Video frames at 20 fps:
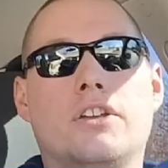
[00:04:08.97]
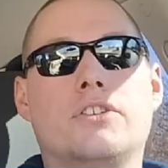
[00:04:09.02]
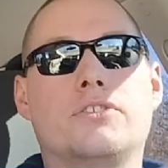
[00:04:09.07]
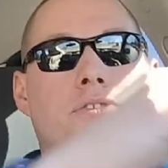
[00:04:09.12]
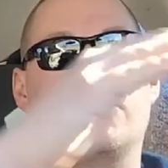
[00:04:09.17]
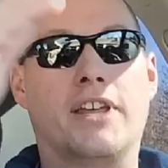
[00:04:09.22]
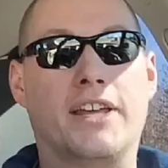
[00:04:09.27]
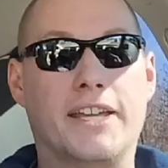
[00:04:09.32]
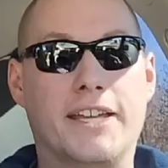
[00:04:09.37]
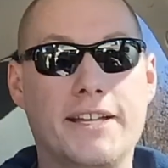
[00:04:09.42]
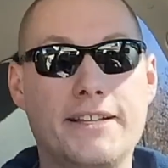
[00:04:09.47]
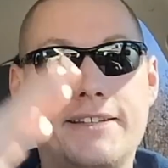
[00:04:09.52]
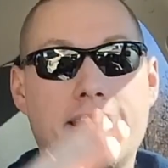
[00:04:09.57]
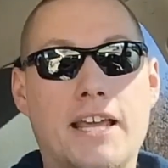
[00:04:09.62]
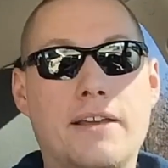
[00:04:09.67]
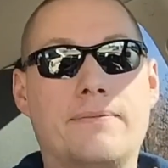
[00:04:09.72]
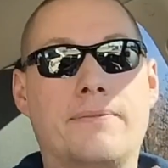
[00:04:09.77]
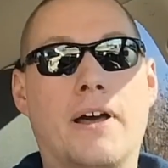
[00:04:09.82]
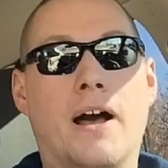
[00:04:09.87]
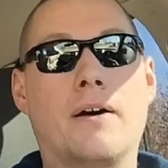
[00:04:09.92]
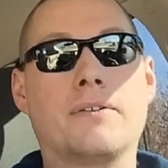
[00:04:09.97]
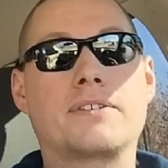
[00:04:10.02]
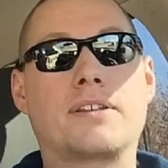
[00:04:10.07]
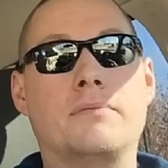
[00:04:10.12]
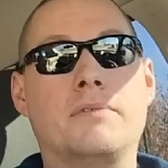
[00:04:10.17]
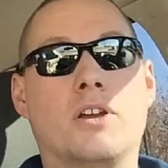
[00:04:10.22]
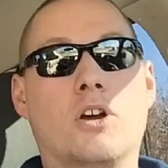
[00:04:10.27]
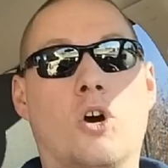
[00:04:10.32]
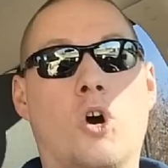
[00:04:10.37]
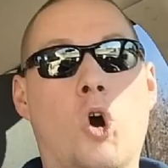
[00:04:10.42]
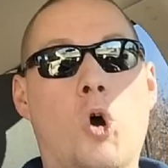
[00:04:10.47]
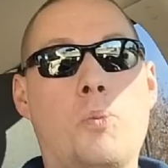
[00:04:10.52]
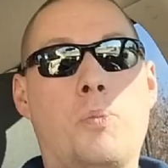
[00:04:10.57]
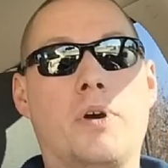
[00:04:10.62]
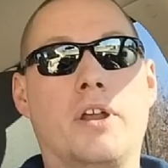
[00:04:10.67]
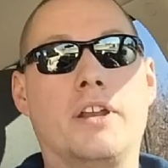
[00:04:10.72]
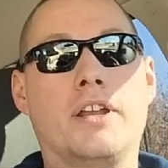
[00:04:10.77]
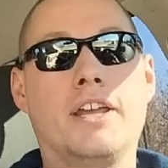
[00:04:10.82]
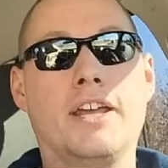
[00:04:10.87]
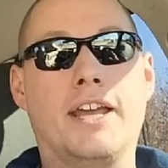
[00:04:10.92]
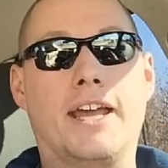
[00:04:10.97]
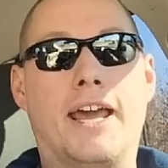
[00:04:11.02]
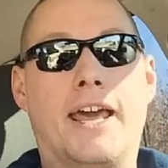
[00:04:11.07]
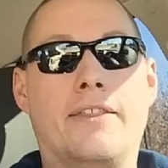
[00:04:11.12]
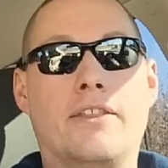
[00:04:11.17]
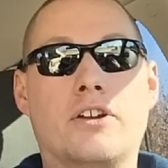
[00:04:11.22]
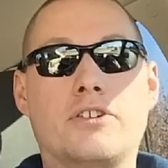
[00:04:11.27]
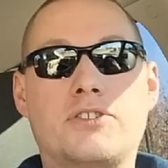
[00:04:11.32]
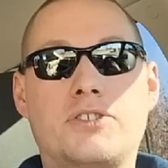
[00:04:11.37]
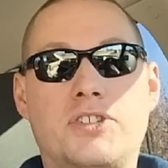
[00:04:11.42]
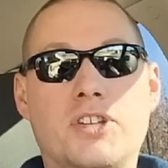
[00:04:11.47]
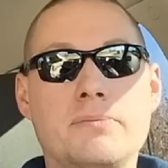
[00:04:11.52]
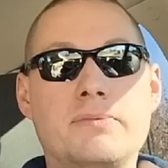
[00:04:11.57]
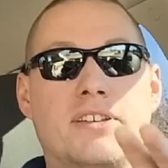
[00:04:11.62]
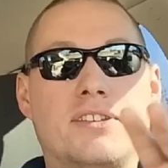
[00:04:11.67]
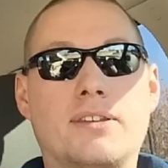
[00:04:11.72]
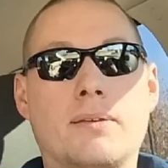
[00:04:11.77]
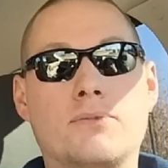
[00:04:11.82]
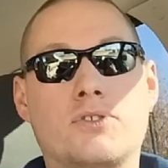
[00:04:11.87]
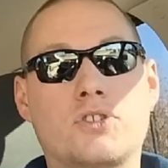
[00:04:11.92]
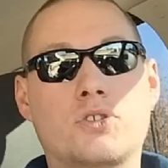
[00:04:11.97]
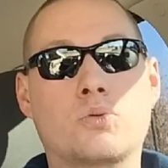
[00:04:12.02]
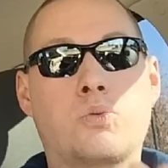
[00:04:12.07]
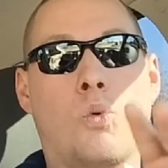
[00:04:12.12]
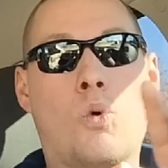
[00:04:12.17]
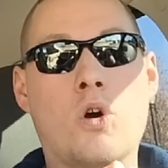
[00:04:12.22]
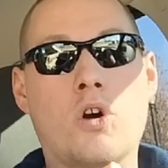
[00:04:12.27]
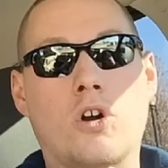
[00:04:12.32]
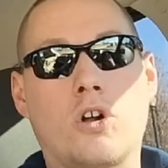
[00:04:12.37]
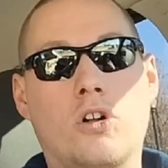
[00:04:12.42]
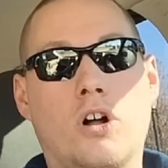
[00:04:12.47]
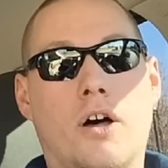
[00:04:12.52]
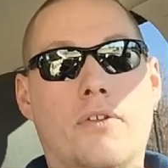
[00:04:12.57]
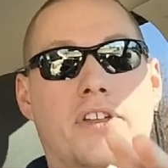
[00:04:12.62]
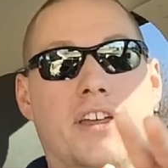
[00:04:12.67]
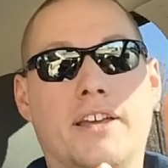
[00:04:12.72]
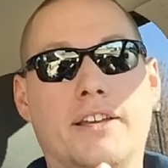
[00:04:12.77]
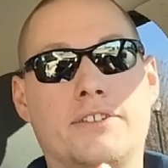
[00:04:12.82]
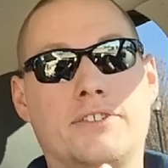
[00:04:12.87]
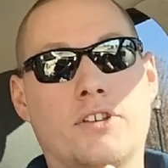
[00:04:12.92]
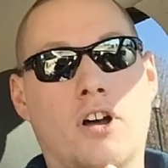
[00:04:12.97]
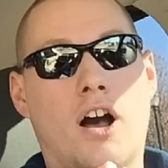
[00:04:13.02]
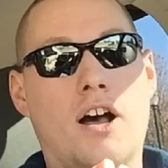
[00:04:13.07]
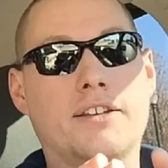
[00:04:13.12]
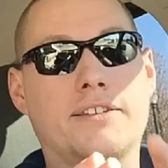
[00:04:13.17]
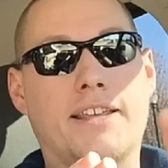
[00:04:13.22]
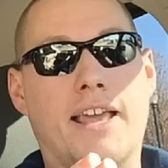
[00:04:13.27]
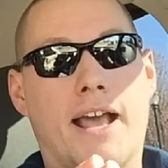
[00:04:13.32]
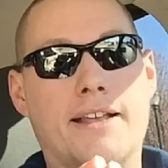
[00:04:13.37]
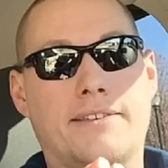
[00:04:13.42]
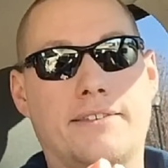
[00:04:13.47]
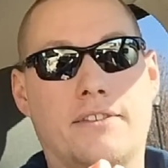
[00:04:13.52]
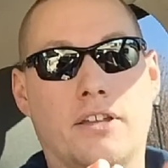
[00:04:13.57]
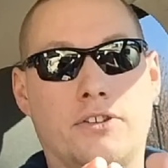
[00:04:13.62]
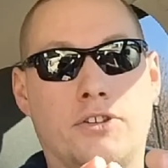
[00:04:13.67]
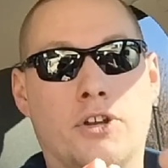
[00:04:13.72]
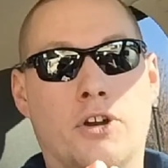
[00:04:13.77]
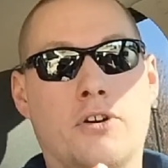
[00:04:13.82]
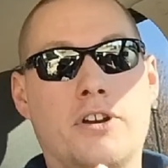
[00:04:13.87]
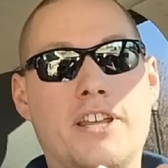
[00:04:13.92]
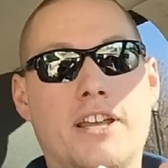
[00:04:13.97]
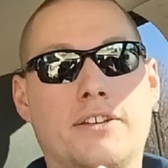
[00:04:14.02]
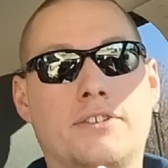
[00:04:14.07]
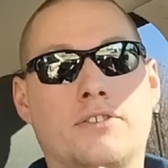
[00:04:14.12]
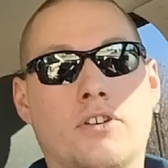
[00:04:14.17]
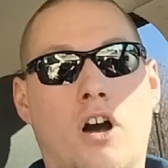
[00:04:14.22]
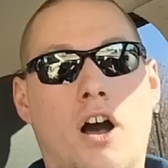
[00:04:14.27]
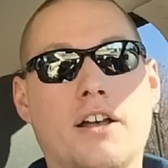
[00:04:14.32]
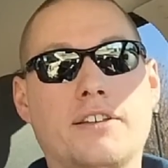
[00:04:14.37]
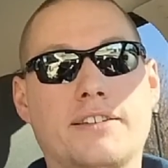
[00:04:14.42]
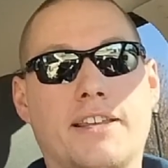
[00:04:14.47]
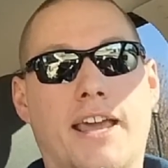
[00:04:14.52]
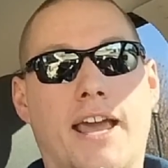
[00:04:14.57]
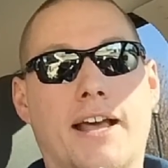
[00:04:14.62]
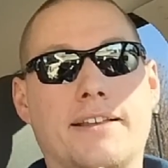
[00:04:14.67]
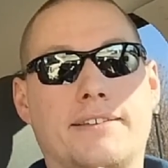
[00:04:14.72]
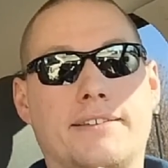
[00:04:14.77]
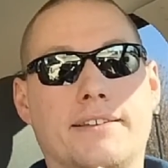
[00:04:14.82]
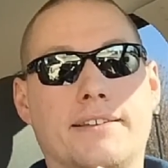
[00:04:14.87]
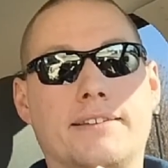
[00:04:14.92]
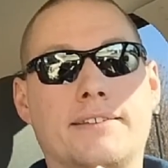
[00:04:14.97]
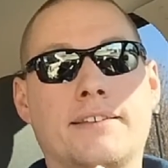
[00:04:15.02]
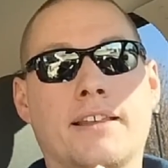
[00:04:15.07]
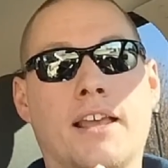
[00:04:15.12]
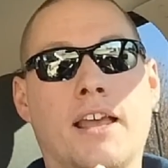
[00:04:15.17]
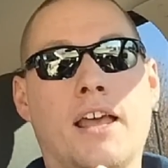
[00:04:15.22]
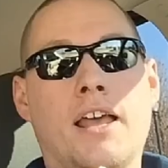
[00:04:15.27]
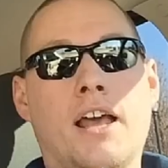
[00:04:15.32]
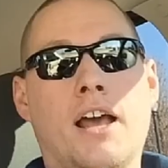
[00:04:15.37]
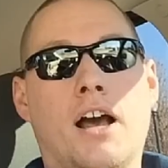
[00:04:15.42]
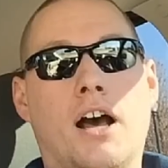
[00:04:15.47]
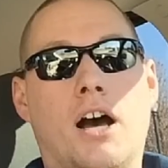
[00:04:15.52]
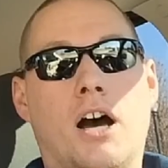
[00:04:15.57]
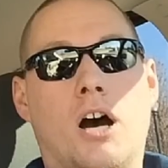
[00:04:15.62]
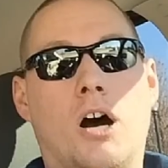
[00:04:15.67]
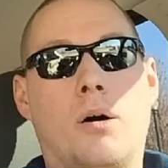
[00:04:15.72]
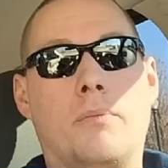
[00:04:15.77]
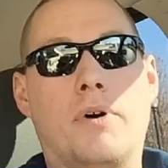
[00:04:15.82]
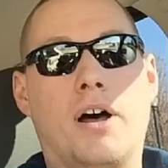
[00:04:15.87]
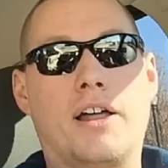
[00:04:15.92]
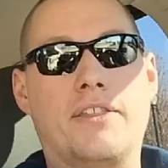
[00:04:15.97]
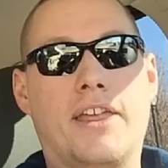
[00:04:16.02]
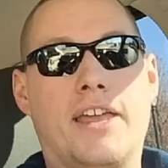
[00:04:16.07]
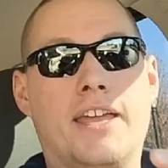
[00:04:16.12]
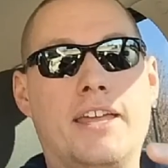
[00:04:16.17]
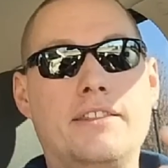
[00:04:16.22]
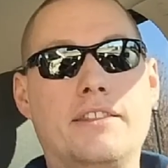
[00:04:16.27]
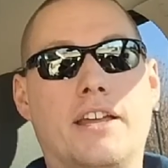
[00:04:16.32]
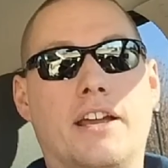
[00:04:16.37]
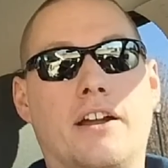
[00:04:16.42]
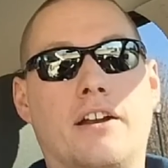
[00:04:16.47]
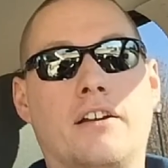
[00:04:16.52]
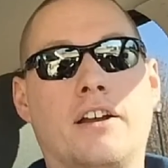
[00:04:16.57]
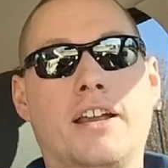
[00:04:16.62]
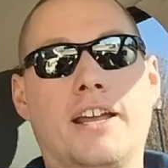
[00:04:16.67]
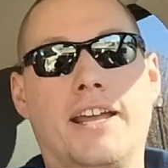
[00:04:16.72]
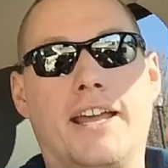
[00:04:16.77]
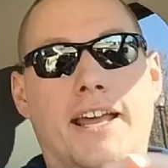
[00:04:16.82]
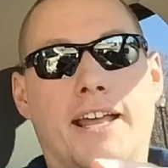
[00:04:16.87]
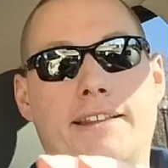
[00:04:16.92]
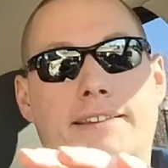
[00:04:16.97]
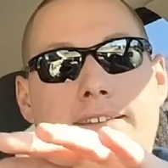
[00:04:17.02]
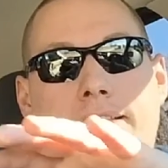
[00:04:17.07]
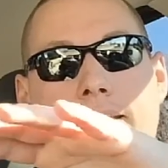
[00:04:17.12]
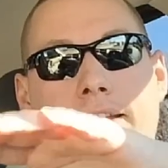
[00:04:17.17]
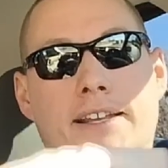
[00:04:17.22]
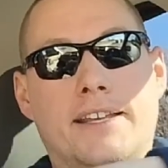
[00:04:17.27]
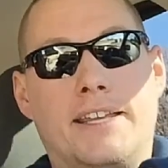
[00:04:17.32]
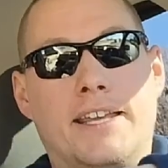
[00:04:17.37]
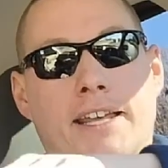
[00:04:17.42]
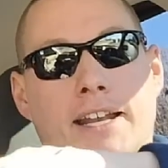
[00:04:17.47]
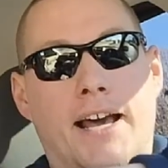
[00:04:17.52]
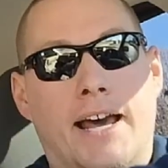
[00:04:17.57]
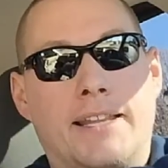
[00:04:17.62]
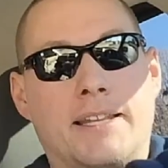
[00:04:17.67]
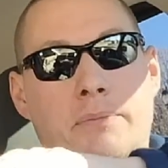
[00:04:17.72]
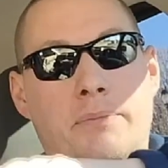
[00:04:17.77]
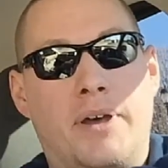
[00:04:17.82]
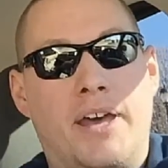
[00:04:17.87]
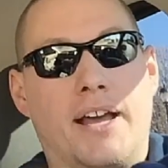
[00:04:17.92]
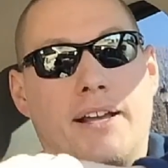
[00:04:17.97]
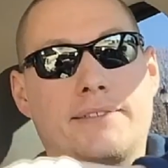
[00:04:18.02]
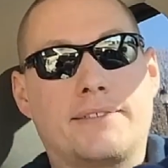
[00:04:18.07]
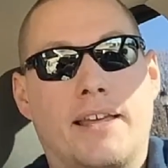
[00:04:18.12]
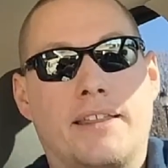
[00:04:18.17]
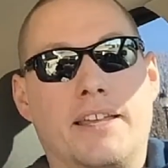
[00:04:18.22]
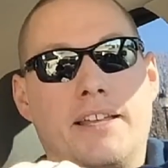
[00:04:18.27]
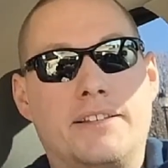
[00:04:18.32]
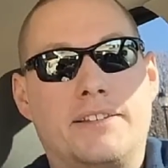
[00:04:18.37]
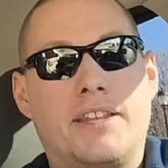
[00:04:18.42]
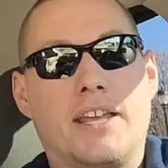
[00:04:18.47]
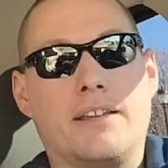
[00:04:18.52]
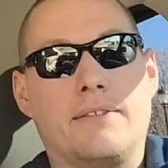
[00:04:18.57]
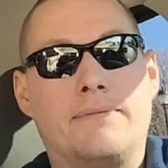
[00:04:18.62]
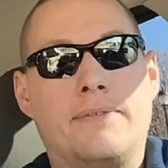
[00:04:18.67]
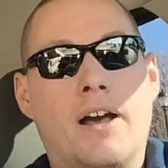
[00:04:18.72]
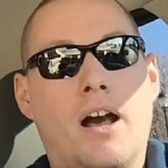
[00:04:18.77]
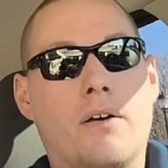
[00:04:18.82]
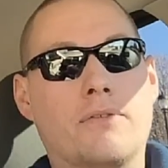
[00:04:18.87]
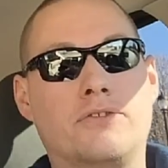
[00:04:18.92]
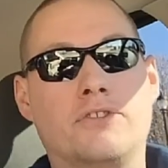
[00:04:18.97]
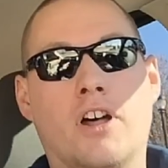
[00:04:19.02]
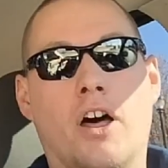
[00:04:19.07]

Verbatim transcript: So the intake valve's going to be open, and there's still going to be some swirl of the exhaust gases, the dirty exhaust gases, um, in there, and it's going to get on the backside of the intake valve.